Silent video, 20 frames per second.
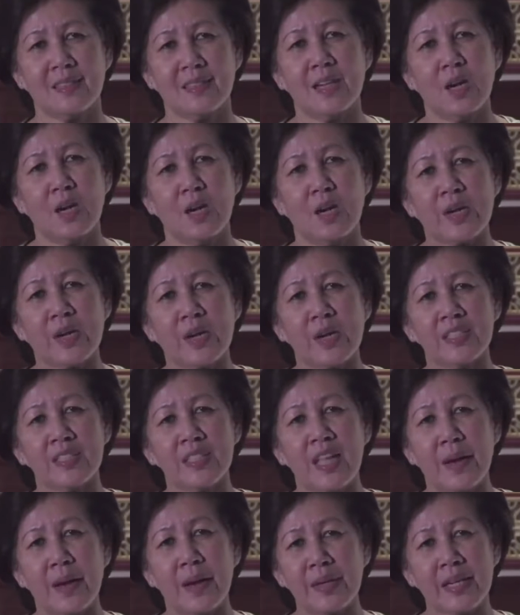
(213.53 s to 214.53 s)
What is
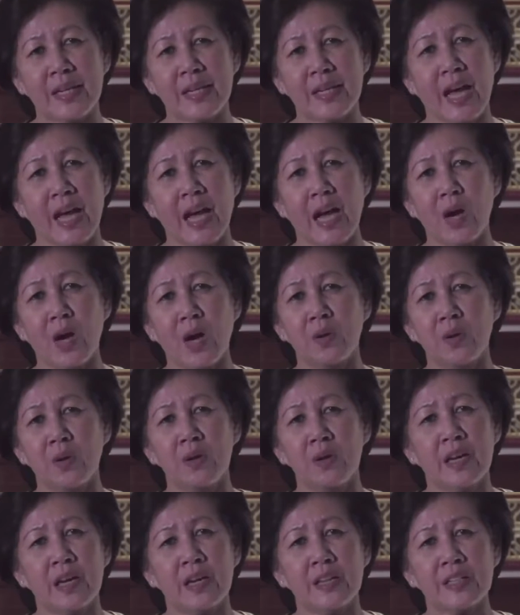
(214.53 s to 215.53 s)
happening now
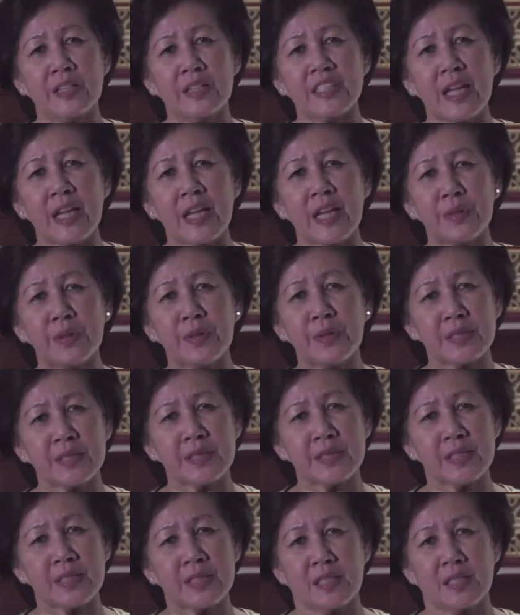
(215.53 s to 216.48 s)
resembles